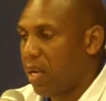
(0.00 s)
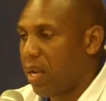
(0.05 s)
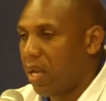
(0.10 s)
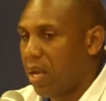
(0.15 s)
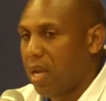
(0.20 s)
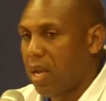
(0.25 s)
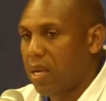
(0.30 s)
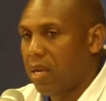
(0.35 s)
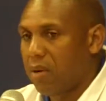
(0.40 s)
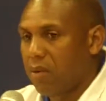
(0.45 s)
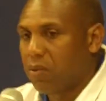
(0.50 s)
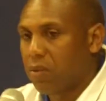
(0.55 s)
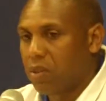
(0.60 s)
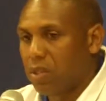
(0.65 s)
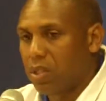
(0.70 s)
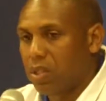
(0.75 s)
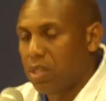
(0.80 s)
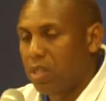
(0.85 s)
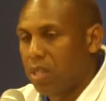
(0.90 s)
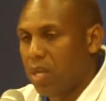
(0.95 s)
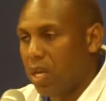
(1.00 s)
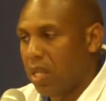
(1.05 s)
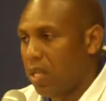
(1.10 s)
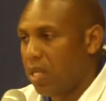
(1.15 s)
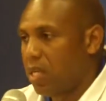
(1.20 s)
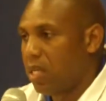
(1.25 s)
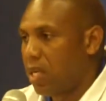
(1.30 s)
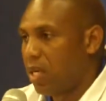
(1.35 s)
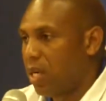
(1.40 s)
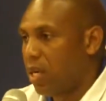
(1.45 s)
And I was
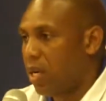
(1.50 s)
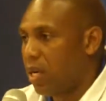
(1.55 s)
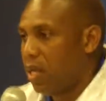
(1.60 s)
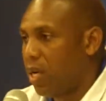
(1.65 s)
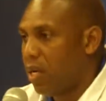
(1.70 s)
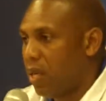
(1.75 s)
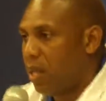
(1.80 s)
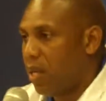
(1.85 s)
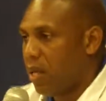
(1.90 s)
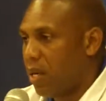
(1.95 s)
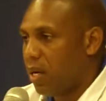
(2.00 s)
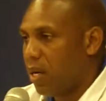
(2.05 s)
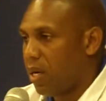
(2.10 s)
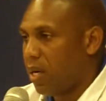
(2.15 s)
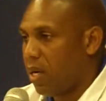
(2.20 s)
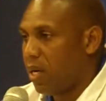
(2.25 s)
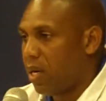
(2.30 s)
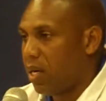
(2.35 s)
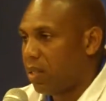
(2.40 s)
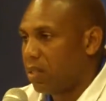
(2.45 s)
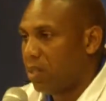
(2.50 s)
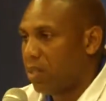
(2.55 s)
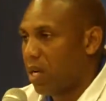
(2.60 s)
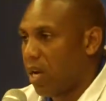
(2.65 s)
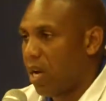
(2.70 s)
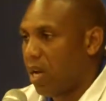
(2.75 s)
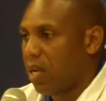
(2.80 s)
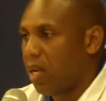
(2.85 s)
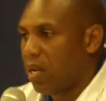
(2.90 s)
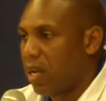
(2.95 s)
telling
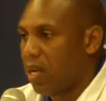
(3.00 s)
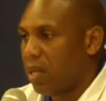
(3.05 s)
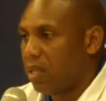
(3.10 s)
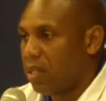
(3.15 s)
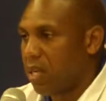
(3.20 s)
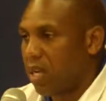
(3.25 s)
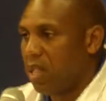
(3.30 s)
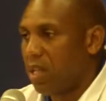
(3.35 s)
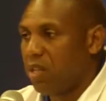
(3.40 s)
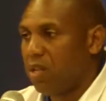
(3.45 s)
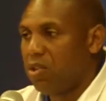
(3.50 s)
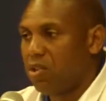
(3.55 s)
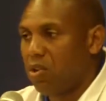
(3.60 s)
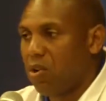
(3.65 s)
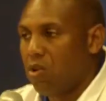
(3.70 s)
Jonathan